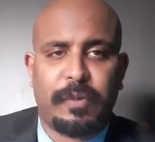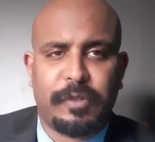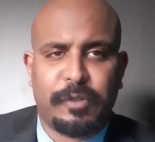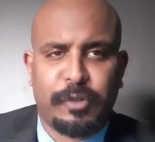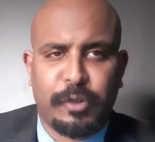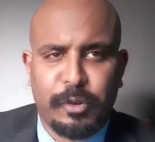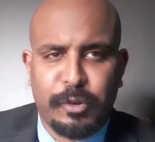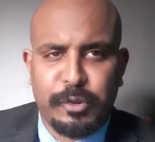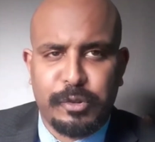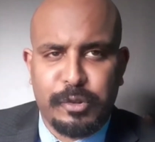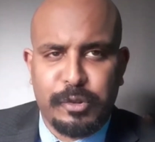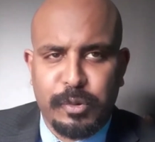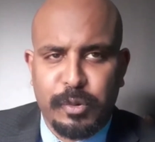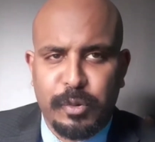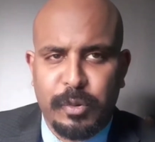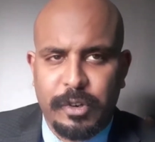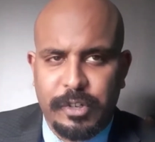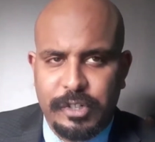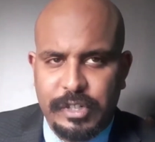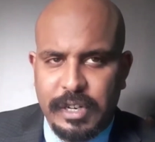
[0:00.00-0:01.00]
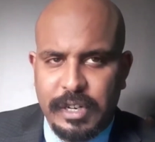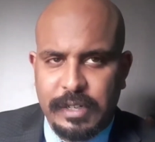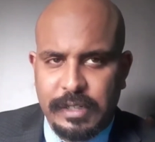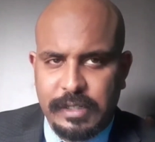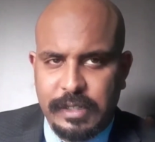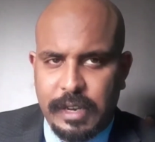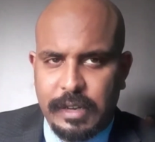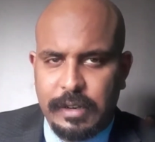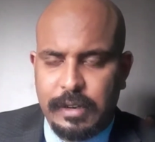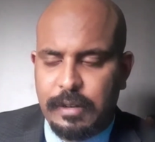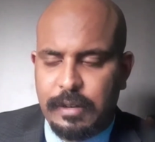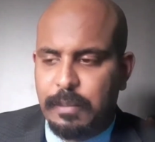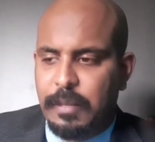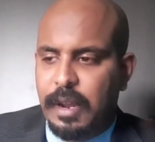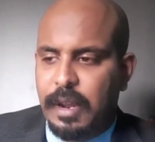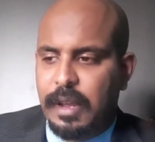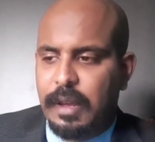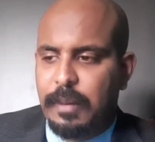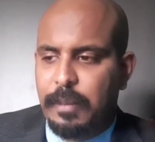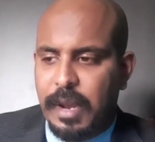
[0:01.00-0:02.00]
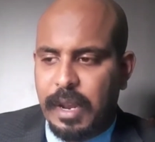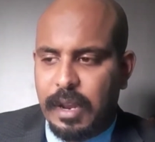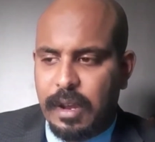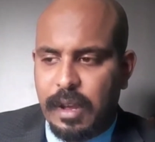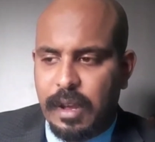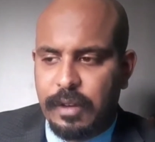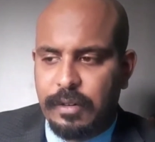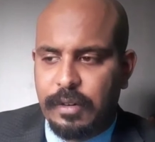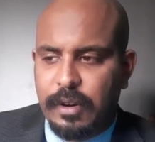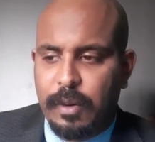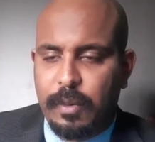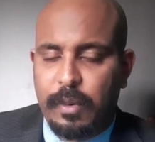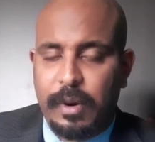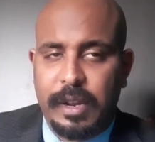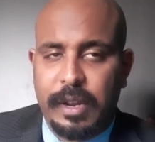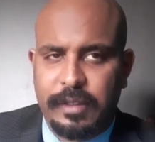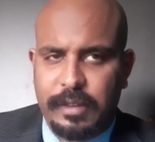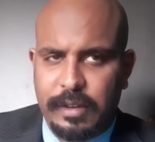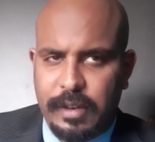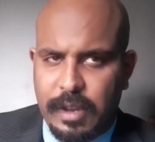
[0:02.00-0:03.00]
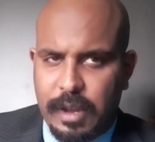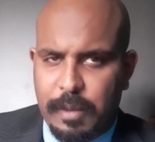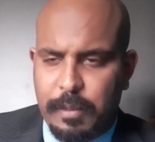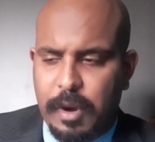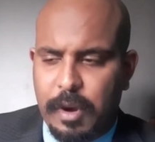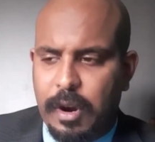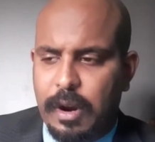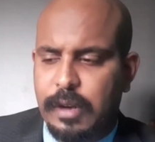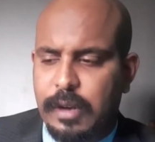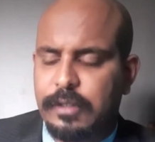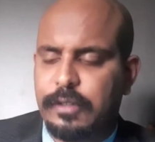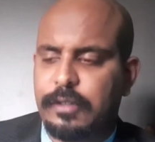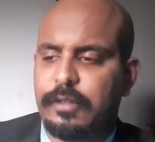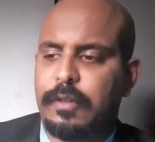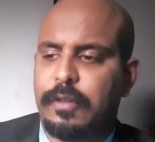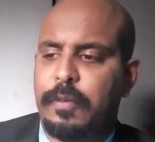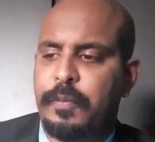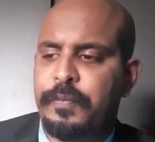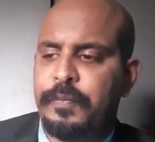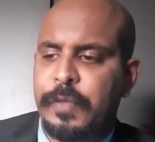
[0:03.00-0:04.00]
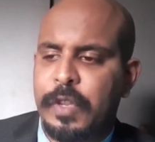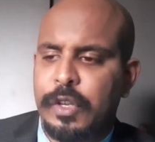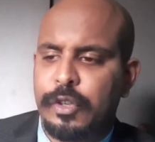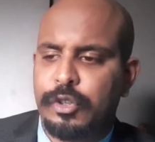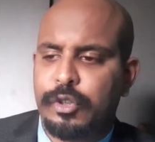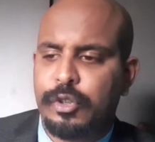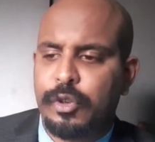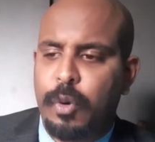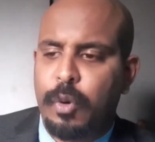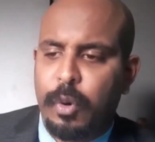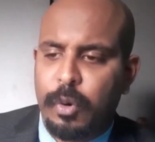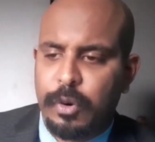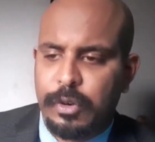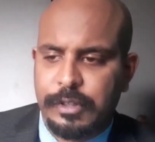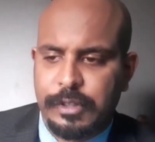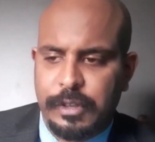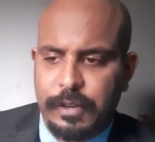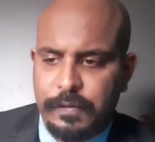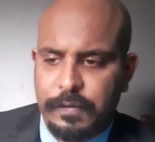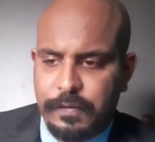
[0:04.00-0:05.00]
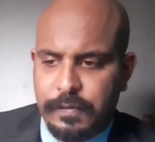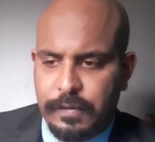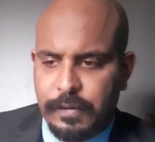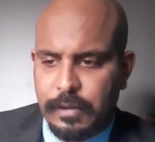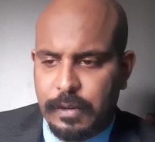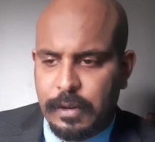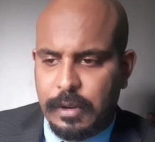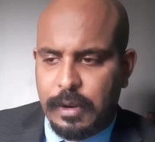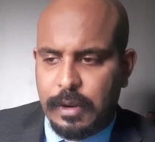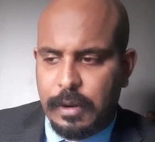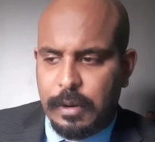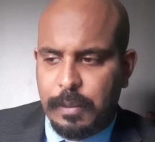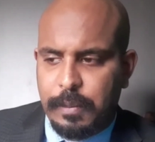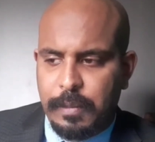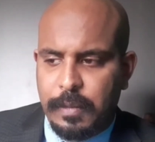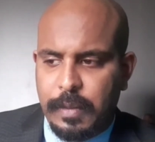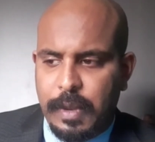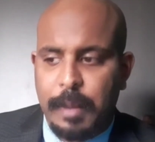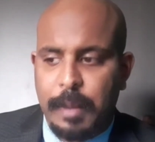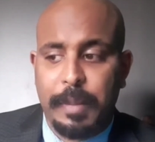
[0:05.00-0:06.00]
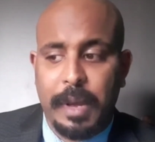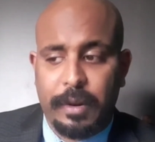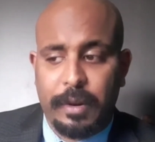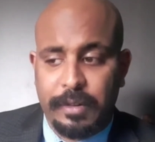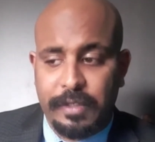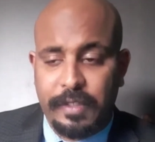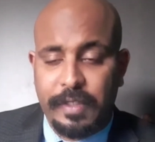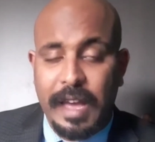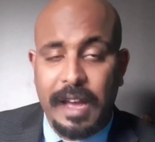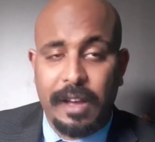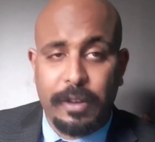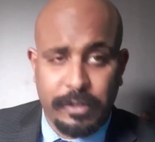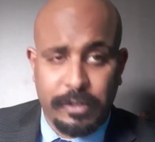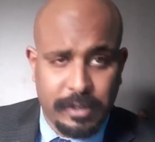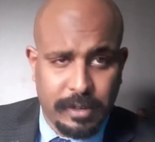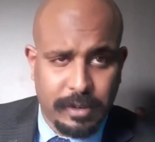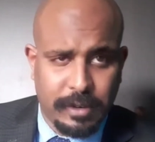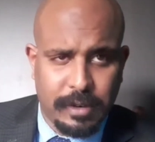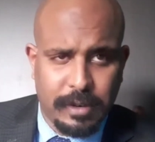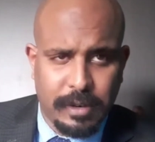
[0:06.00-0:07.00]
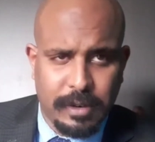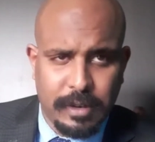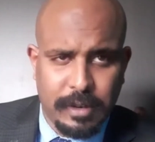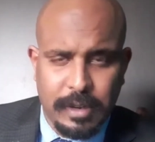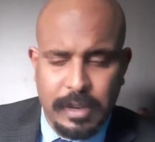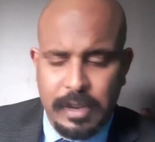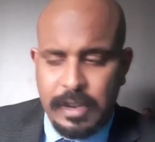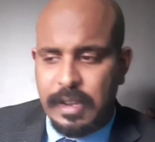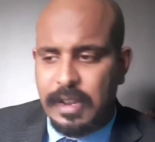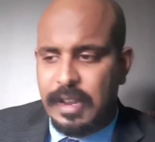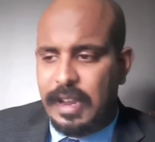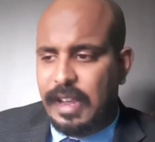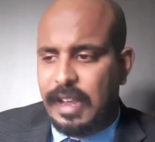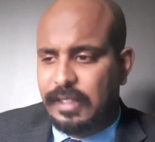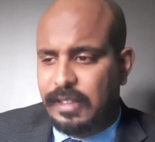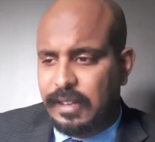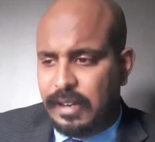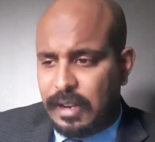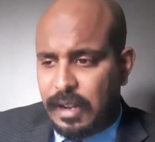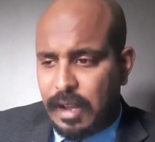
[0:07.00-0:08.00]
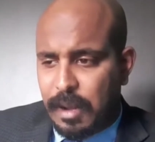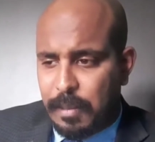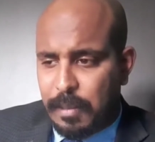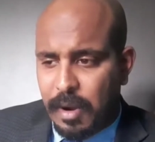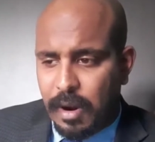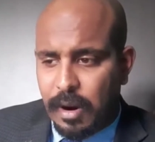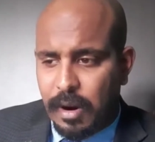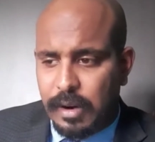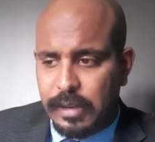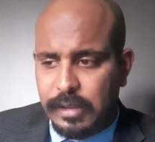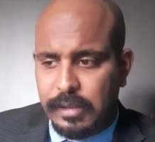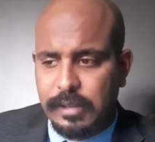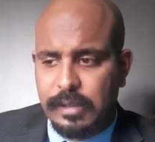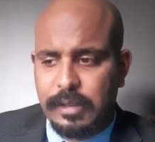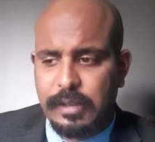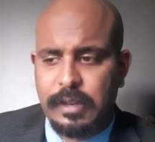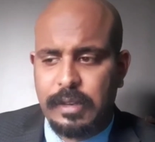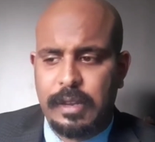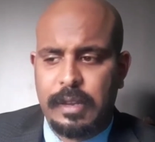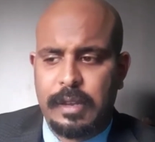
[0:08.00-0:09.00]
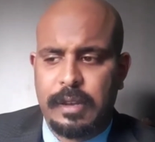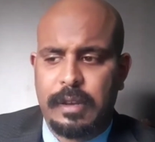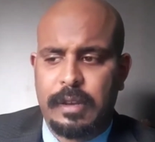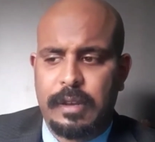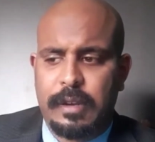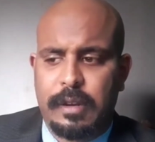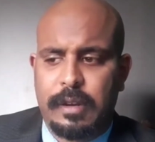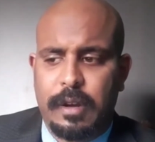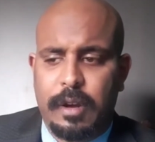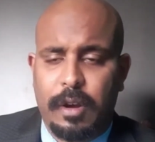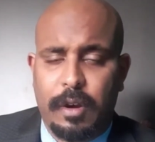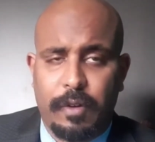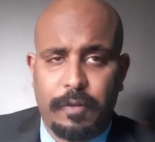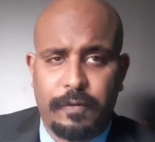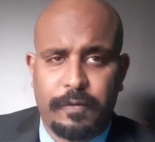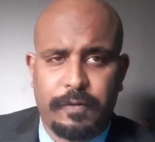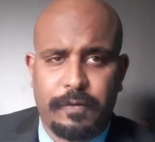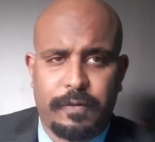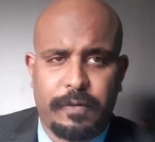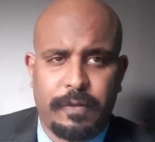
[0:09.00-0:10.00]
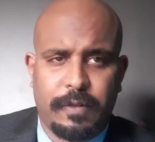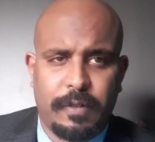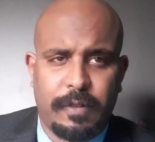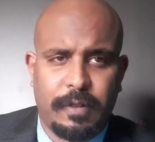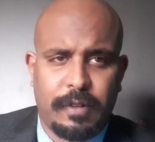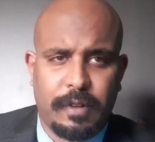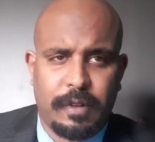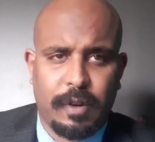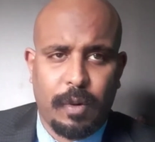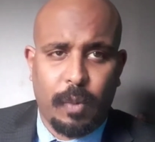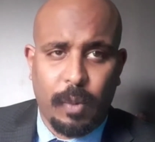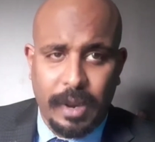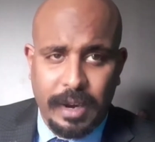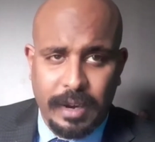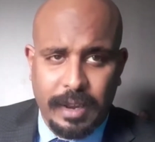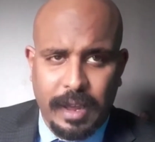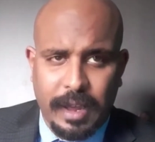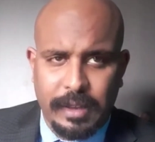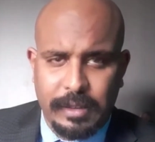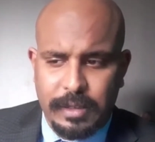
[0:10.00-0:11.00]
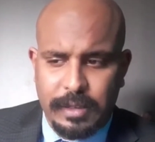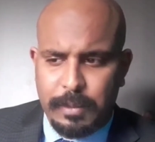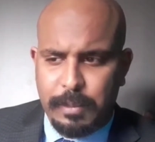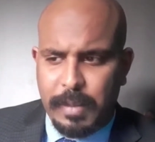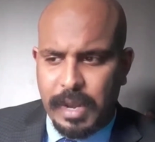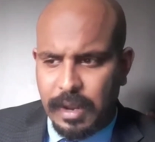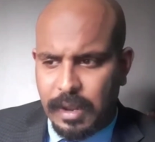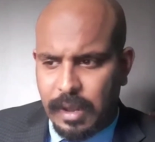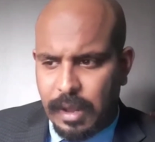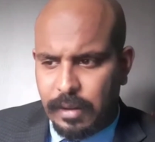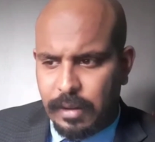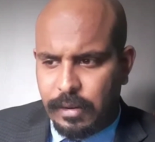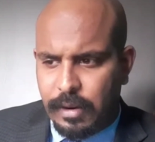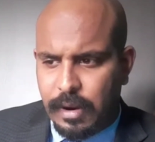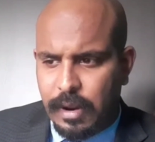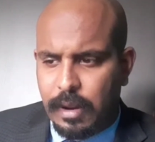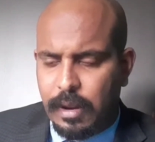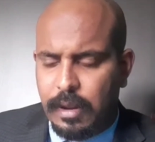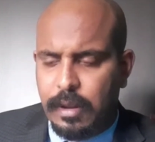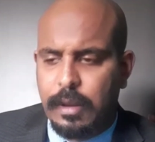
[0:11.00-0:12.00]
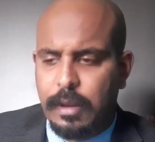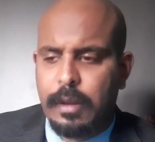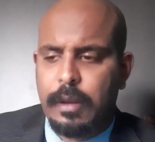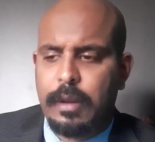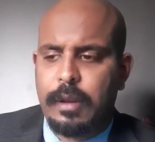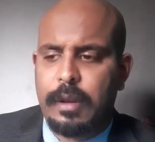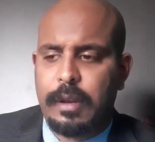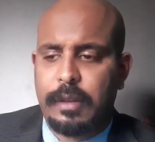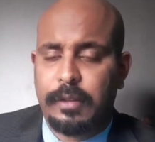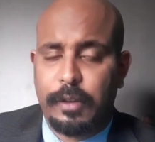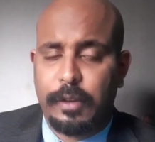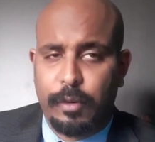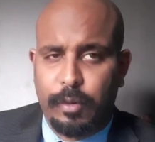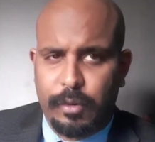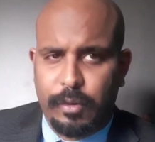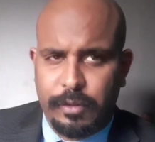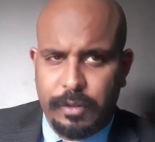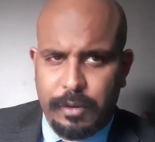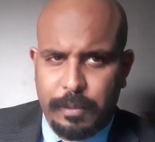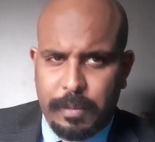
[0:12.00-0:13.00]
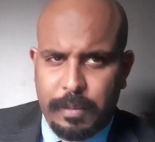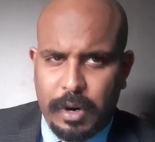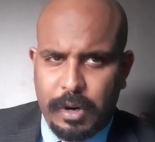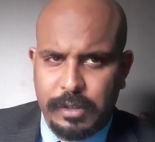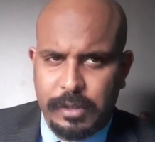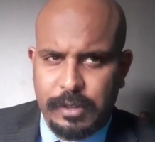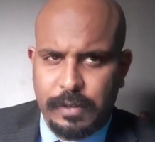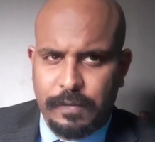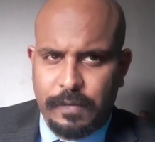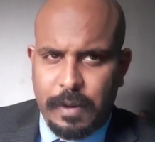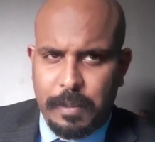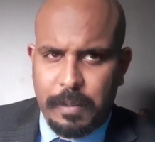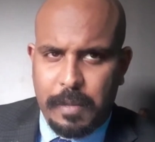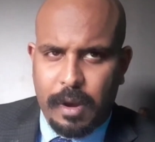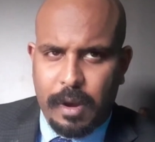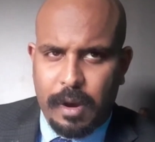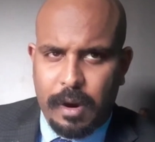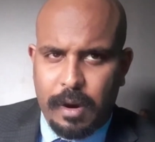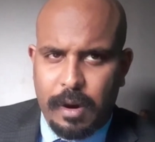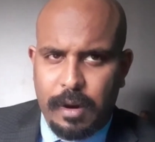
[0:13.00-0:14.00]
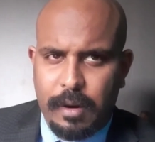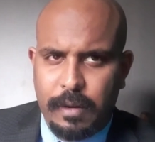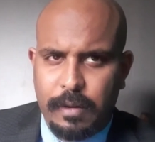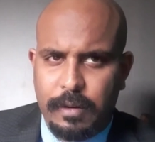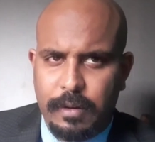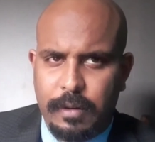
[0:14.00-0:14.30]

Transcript: Those who were genocided in Maikadra were ethnic Amharas. So scores of about 1,000 ethnic Amharas of Welkite and Maikadra in the northern parts of Amhara